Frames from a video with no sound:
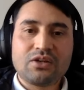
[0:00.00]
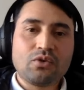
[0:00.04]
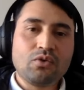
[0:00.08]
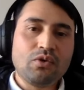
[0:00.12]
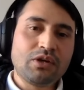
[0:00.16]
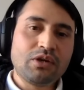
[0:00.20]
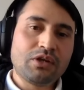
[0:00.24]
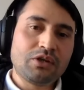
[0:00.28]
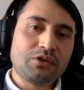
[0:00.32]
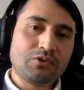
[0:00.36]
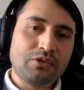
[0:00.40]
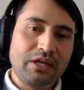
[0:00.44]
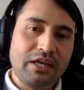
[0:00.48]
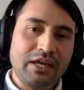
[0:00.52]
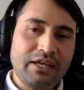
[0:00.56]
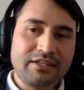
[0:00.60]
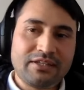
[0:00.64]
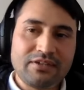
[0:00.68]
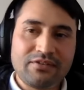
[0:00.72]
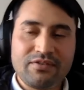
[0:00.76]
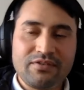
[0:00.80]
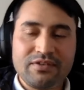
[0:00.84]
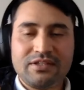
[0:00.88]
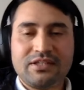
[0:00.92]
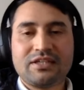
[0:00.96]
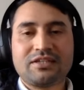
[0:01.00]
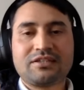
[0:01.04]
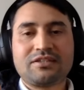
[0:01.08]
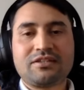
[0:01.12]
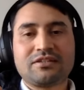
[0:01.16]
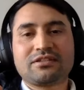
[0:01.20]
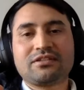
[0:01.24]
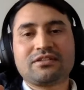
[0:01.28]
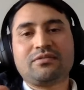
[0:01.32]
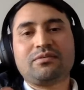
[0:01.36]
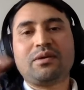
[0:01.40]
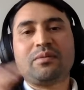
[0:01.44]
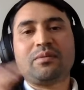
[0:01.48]
going to 8 different
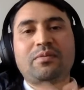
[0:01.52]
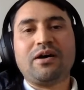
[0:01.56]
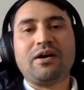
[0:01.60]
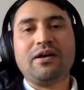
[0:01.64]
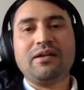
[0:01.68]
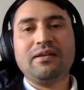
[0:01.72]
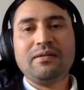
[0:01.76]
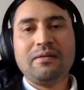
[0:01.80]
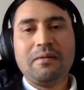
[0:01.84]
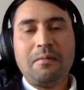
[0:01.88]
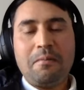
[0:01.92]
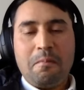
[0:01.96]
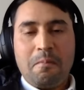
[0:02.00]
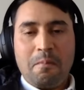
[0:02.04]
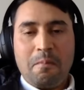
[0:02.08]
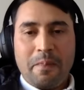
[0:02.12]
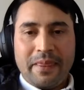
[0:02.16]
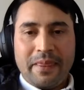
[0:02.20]
districts of Nepal,